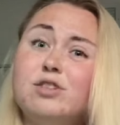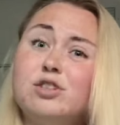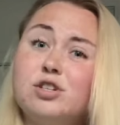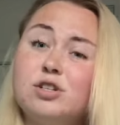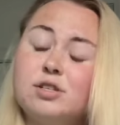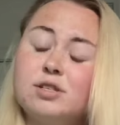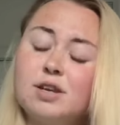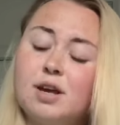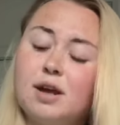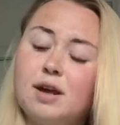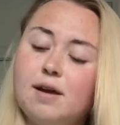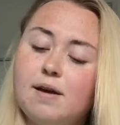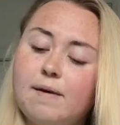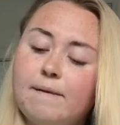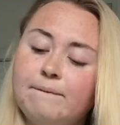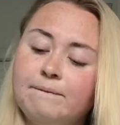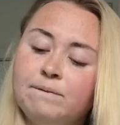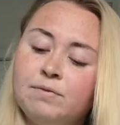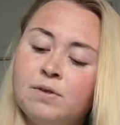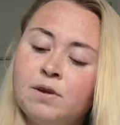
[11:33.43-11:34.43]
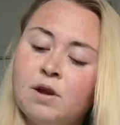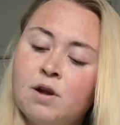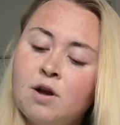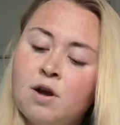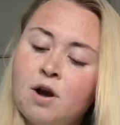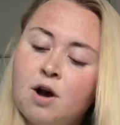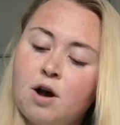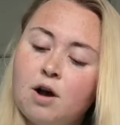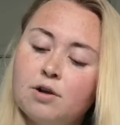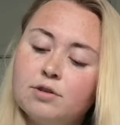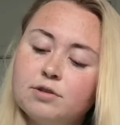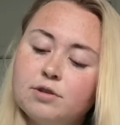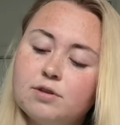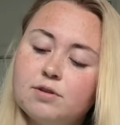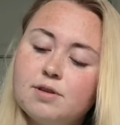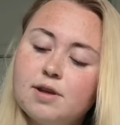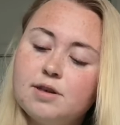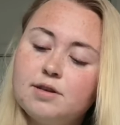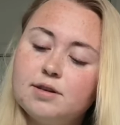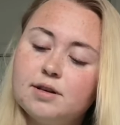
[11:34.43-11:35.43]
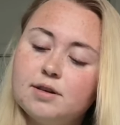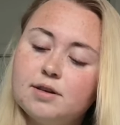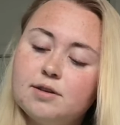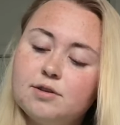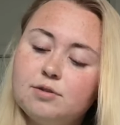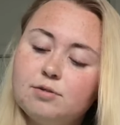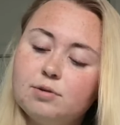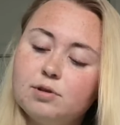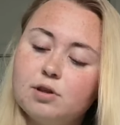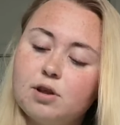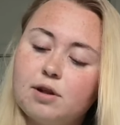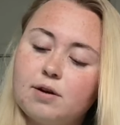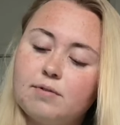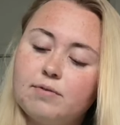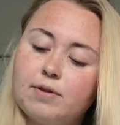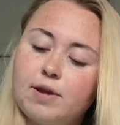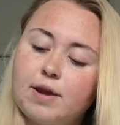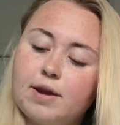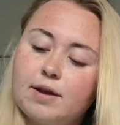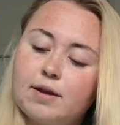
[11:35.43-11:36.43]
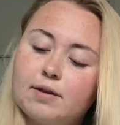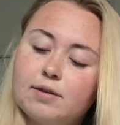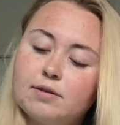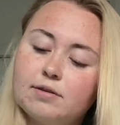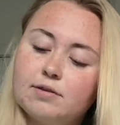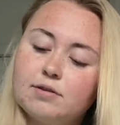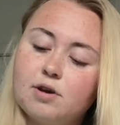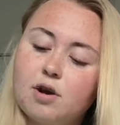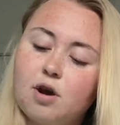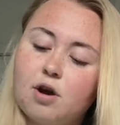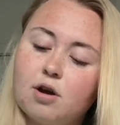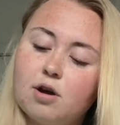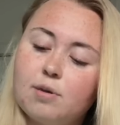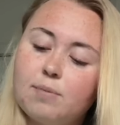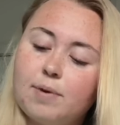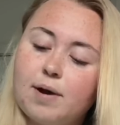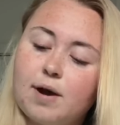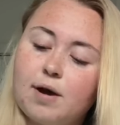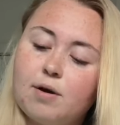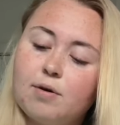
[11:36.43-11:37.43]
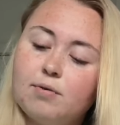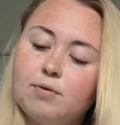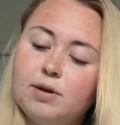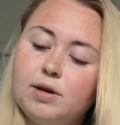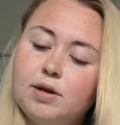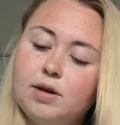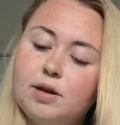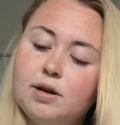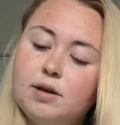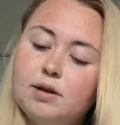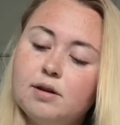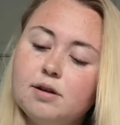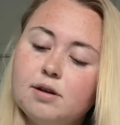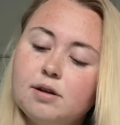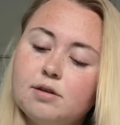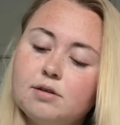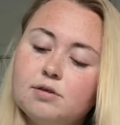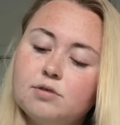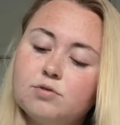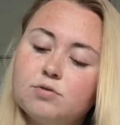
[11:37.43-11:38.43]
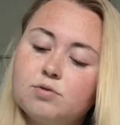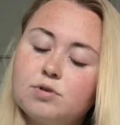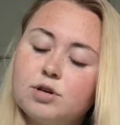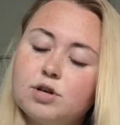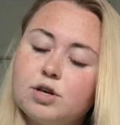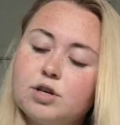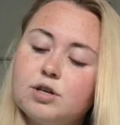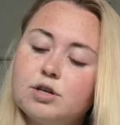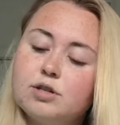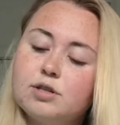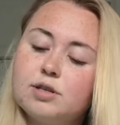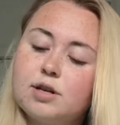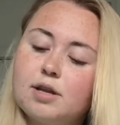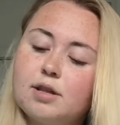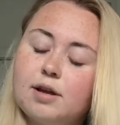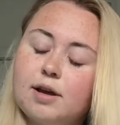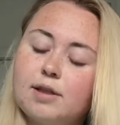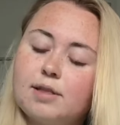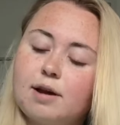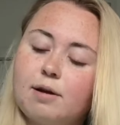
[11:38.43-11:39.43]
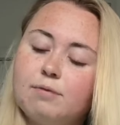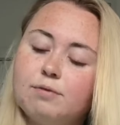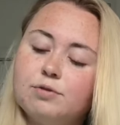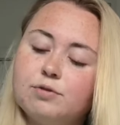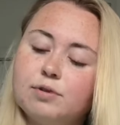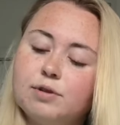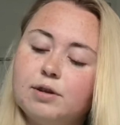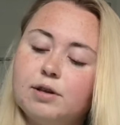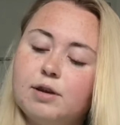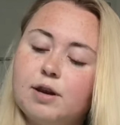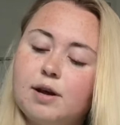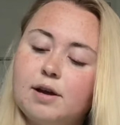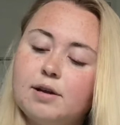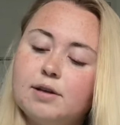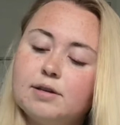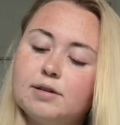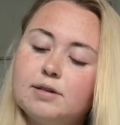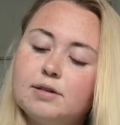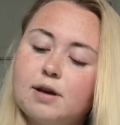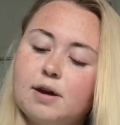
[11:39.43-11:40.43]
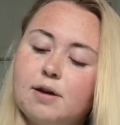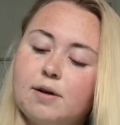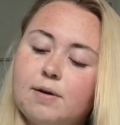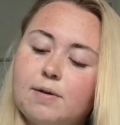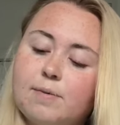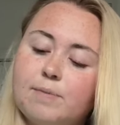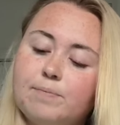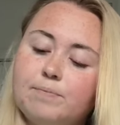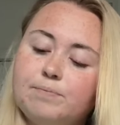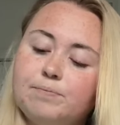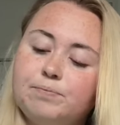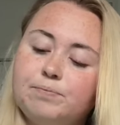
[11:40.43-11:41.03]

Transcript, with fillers: cheesecake? Also, they did do a lot of like talk about eating disorders and like that was really nice. Um,